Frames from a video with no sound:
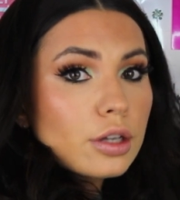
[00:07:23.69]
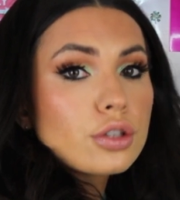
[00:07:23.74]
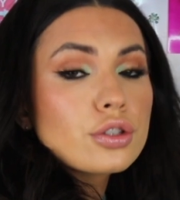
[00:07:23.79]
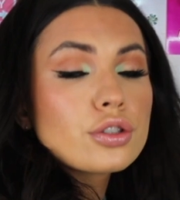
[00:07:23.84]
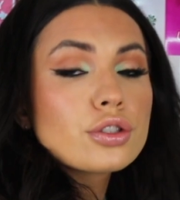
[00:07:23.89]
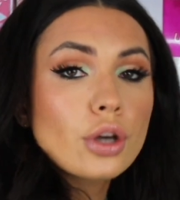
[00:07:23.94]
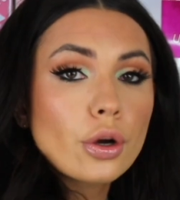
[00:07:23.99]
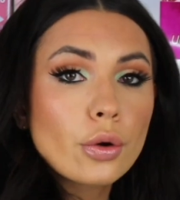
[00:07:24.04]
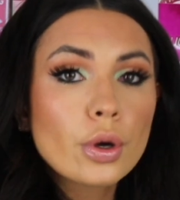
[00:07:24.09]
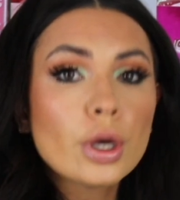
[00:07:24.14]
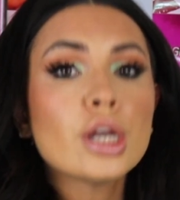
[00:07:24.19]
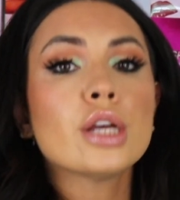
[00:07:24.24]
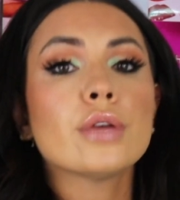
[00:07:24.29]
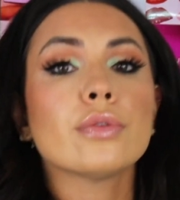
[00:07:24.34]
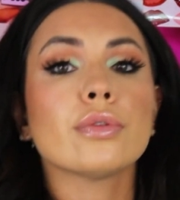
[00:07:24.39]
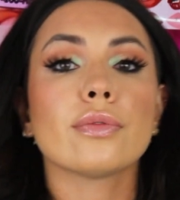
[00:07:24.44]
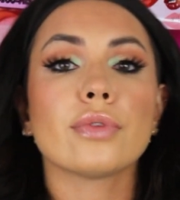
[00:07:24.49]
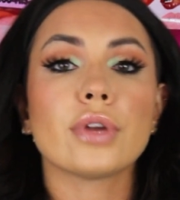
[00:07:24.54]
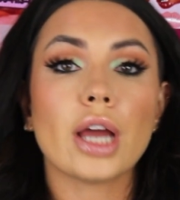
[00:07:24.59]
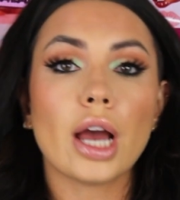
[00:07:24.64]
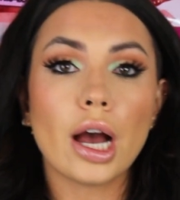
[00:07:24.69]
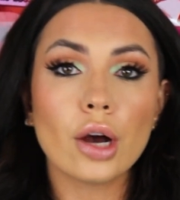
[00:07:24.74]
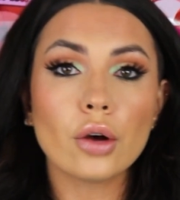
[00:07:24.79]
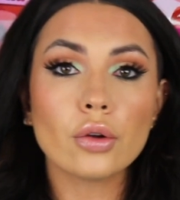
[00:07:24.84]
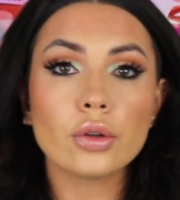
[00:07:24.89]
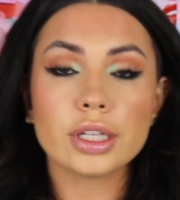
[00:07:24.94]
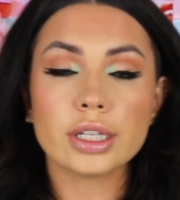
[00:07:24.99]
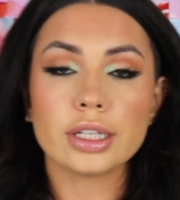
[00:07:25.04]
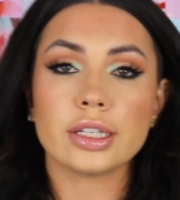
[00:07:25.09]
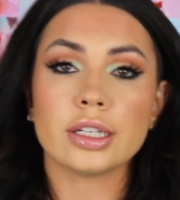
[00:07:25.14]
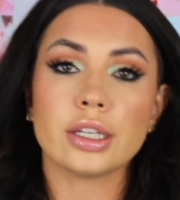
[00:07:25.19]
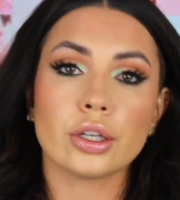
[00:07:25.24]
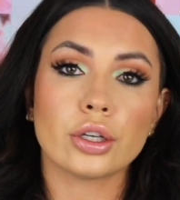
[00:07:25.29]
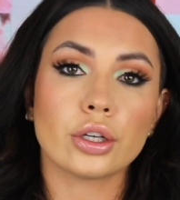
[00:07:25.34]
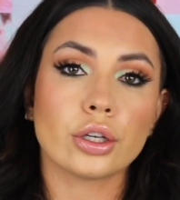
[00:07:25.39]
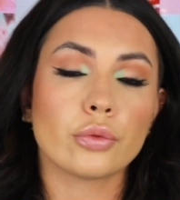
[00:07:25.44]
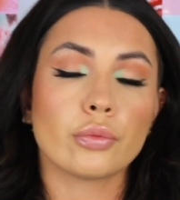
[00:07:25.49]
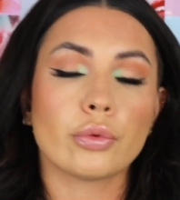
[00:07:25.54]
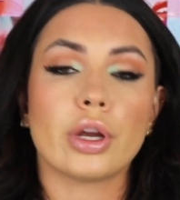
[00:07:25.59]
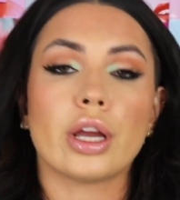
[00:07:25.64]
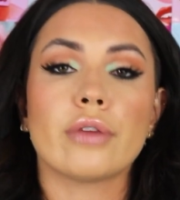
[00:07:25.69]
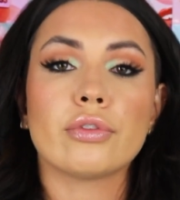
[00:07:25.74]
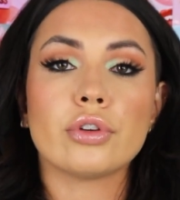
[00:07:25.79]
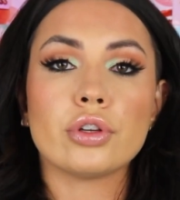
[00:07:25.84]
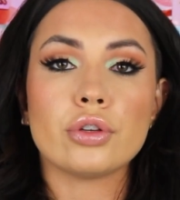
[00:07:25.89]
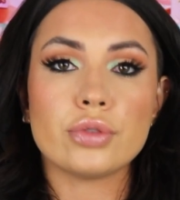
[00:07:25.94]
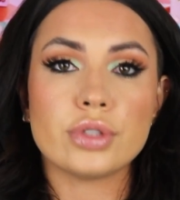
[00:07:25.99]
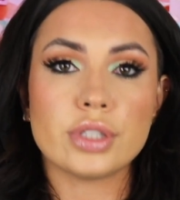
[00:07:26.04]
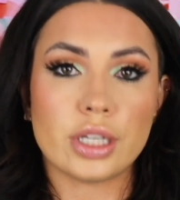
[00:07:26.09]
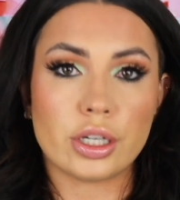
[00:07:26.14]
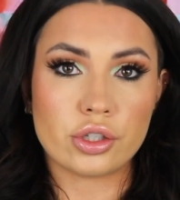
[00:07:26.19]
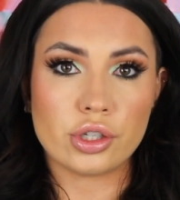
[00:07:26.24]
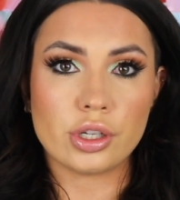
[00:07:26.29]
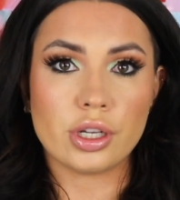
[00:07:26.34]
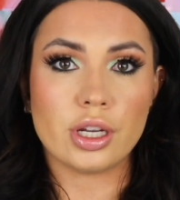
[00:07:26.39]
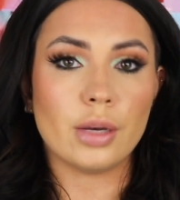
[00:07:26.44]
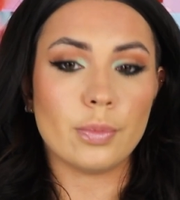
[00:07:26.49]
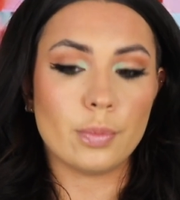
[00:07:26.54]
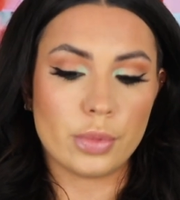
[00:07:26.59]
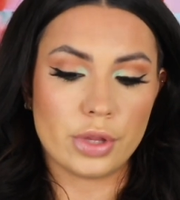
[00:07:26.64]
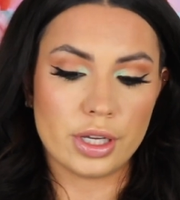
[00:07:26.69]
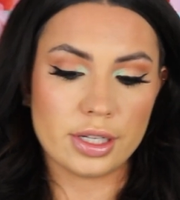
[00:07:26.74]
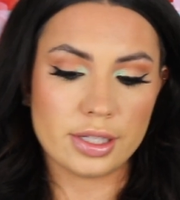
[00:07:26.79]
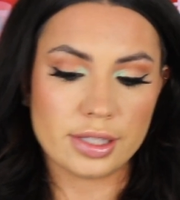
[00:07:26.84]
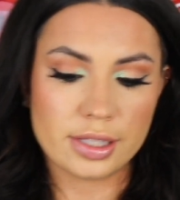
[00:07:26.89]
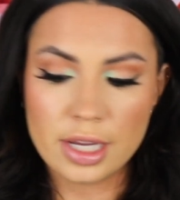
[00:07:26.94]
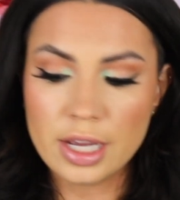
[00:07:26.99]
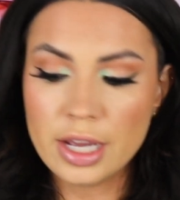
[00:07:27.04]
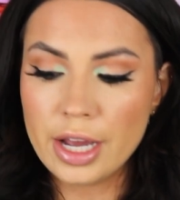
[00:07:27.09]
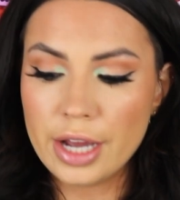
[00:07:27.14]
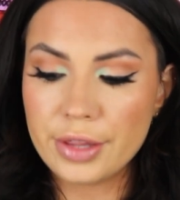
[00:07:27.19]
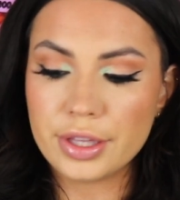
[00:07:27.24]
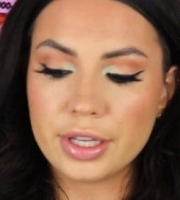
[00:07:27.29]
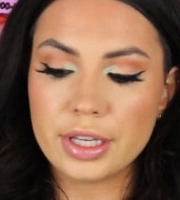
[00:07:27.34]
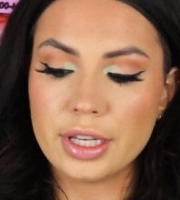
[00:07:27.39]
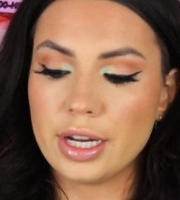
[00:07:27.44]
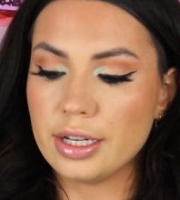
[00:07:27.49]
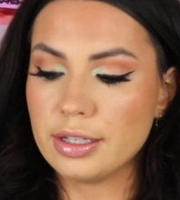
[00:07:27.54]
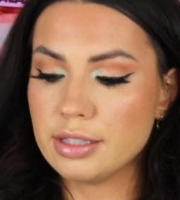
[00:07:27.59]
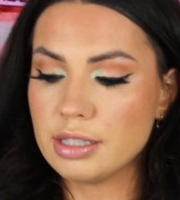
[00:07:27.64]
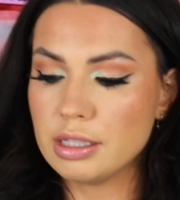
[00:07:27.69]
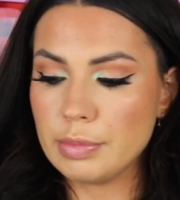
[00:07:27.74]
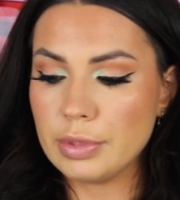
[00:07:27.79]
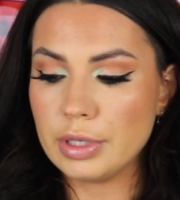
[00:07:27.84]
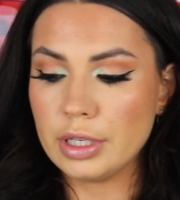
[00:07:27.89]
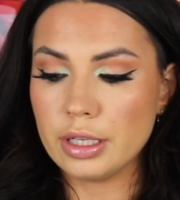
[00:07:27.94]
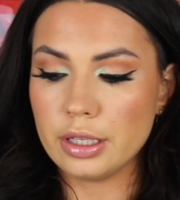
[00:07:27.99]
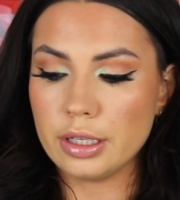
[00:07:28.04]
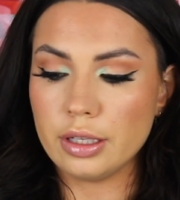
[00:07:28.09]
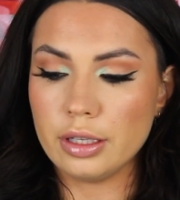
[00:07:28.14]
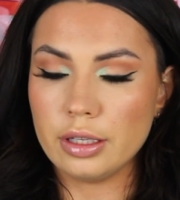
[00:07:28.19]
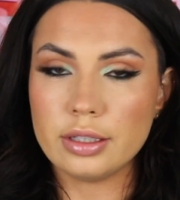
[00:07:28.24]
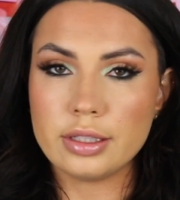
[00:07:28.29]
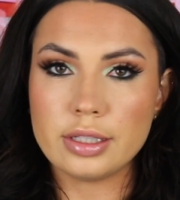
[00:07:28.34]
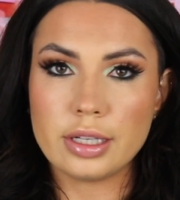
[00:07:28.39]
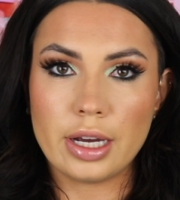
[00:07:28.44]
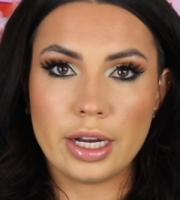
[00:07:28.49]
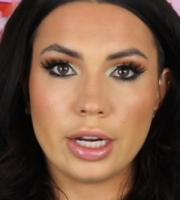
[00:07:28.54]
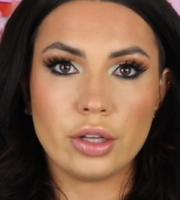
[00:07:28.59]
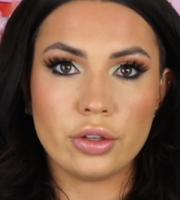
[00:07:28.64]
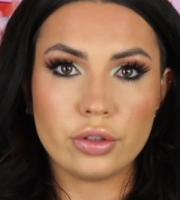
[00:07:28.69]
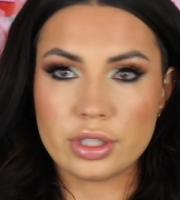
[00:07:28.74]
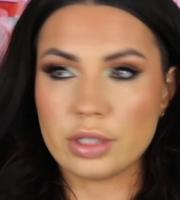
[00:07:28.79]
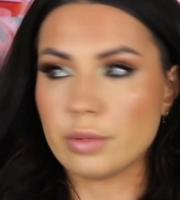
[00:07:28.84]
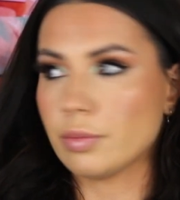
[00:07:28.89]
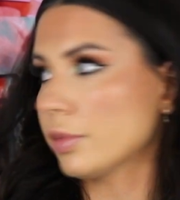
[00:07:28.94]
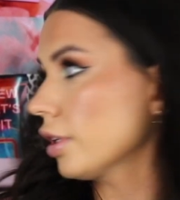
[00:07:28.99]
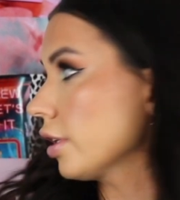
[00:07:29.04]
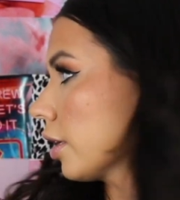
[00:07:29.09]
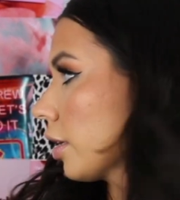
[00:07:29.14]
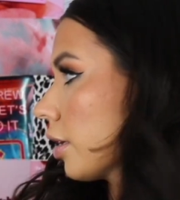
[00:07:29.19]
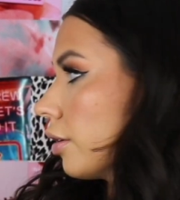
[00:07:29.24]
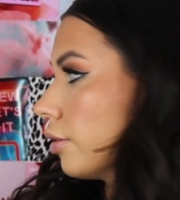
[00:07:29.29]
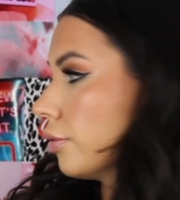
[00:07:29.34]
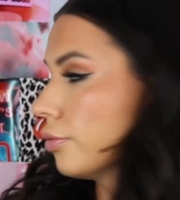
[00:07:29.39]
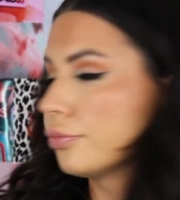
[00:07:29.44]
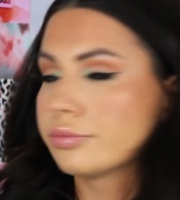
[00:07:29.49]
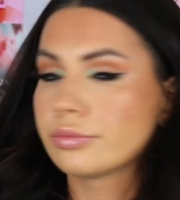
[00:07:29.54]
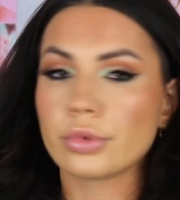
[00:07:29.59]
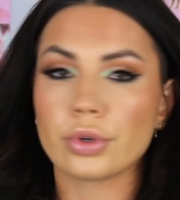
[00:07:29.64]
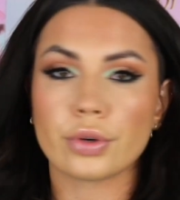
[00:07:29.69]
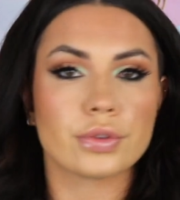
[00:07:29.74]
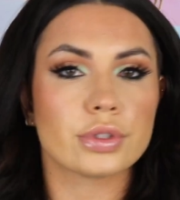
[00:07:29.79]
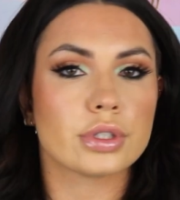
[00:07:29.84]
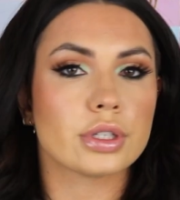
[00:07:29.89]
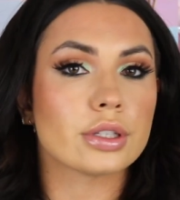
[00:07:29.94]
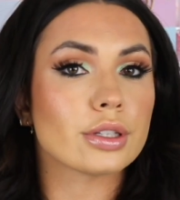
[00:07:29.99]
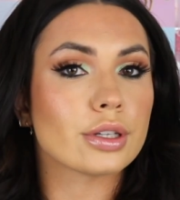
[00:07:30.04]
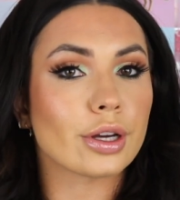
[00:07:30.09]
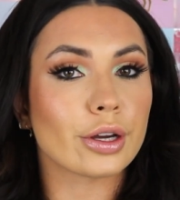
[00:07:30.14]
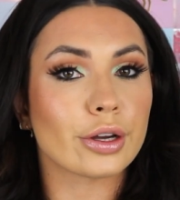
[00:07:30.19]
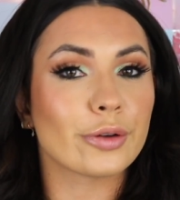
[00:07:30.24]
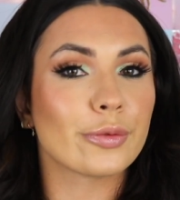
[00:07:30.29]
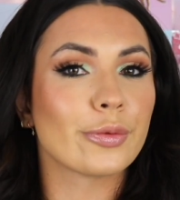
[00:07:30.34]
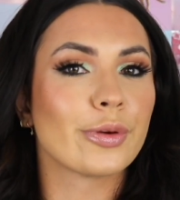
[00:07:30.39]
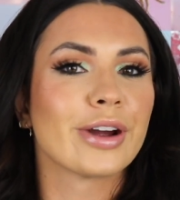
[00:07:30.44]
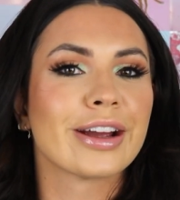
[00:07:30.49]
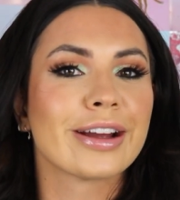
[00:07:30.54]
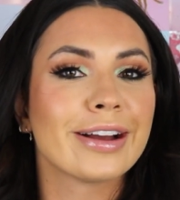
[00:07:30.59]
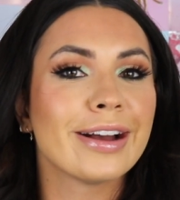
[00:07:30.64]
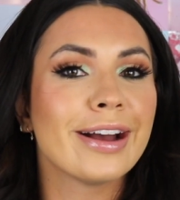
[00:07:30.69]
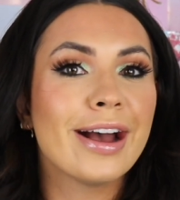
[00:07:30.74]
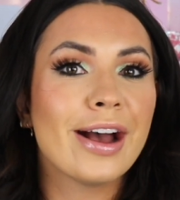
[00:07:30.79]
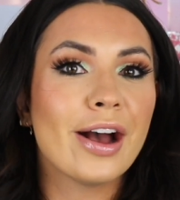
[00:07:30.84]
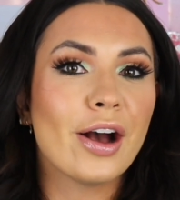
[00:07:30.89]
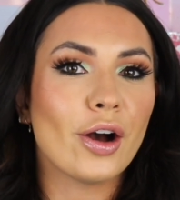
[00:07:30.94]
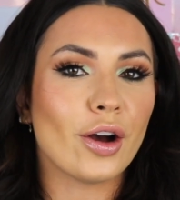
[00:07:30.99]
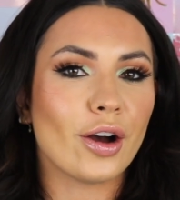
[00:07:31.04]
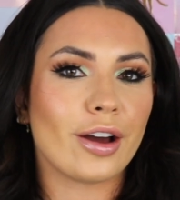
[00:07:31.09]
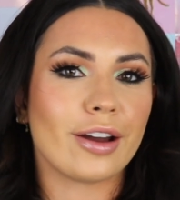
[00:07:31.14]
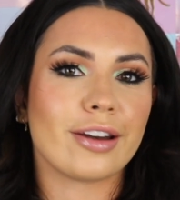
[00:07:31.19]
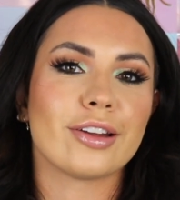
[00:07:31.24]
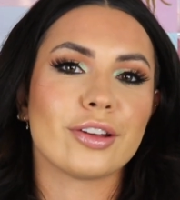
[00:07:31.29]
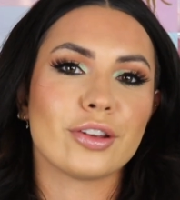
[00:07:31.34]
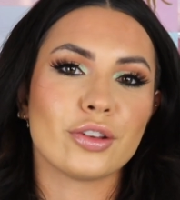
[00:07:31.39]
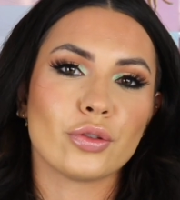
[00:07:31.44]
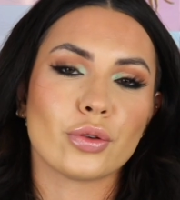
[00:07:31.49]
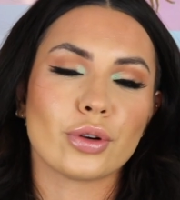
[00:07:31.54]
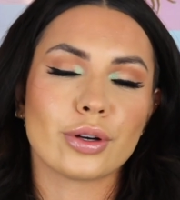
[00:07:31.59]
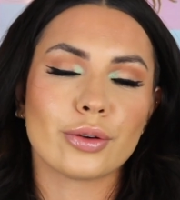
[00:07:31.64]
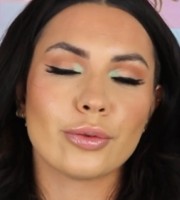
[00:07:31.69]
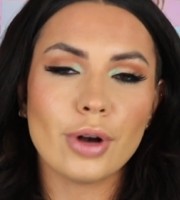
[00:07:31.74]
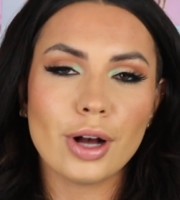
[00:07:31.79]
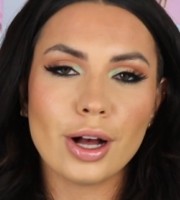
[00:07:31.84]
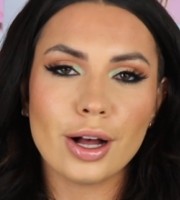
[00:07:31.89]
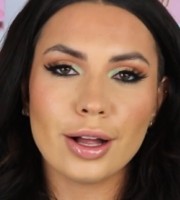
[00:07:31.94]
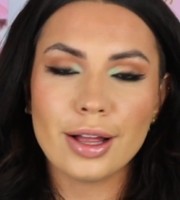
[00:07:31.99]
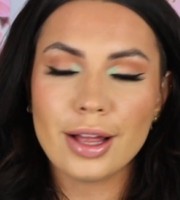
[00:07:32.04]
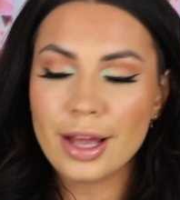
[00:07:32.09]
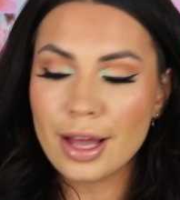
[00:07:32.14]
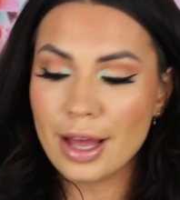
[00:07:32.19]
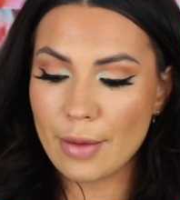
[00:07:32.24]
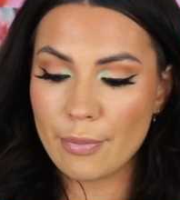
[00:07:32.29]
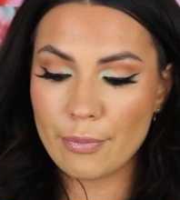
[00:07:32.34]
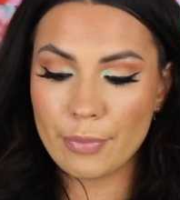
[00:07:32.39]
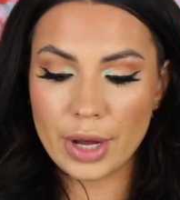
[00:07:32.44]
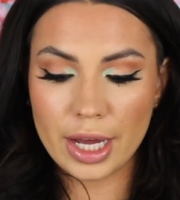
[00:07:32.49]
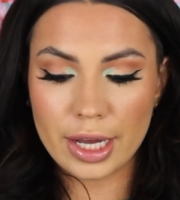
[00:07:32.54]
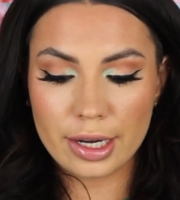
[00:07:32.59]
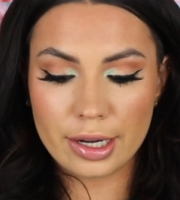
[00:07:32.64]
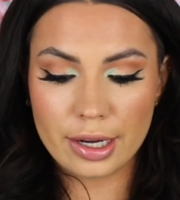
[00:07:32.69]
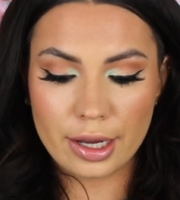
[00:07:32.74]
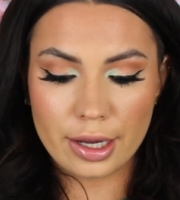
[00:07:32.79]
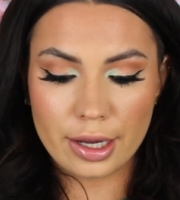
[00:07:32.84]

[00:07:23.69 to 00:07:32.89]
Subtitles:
So if you have an outlet near wherever you suction cup this, I think it has to be tile or something, like obviously it's not gonna work on your wall, but